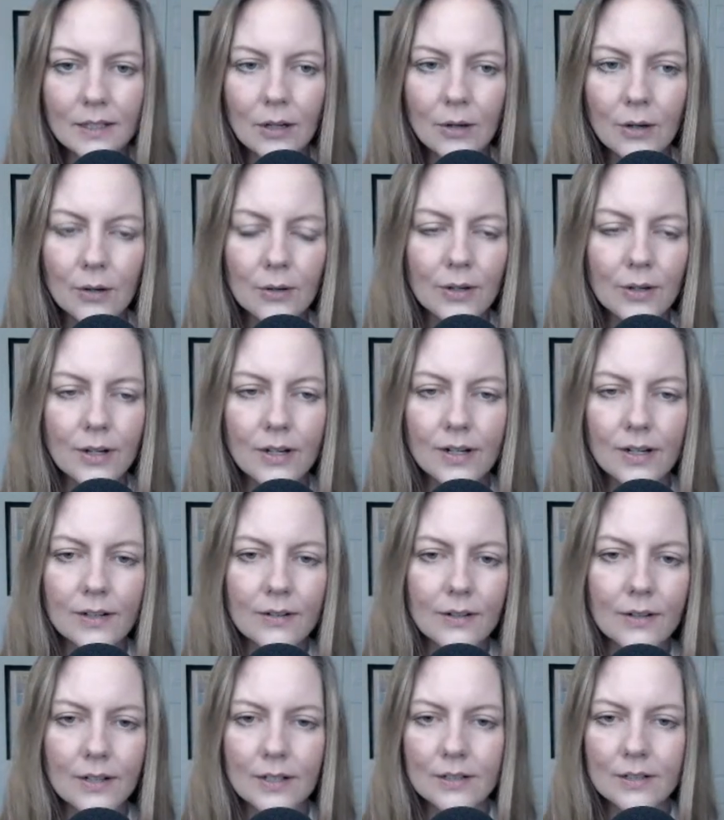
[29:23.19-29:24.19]

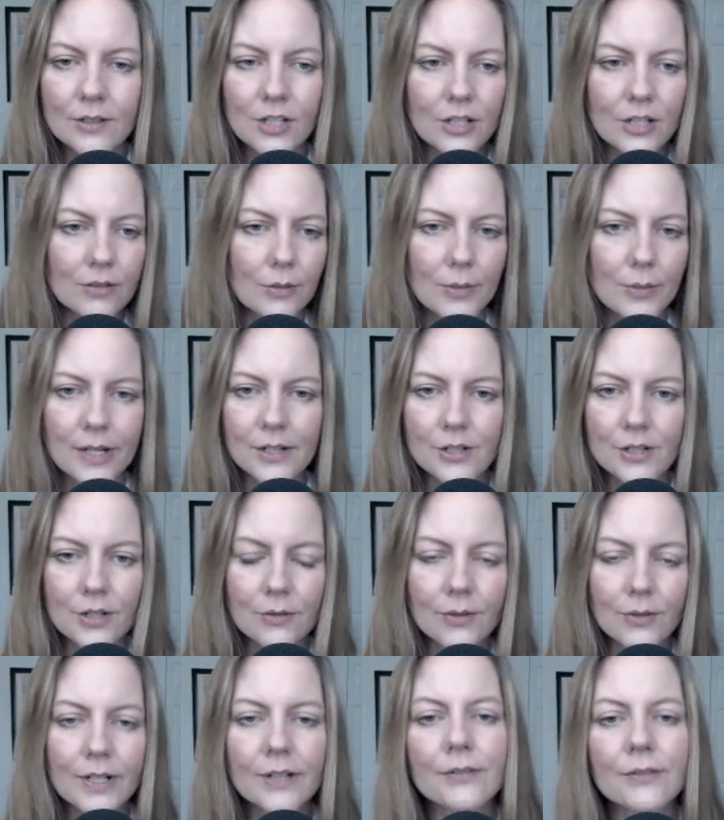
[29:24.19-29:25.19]
or a general manager or
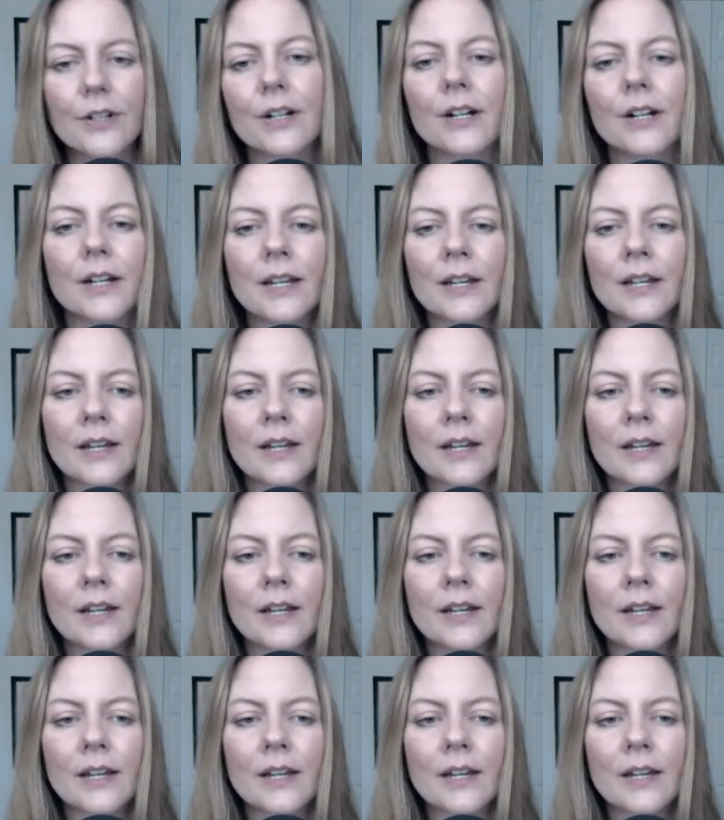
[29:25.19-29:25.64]
whatever,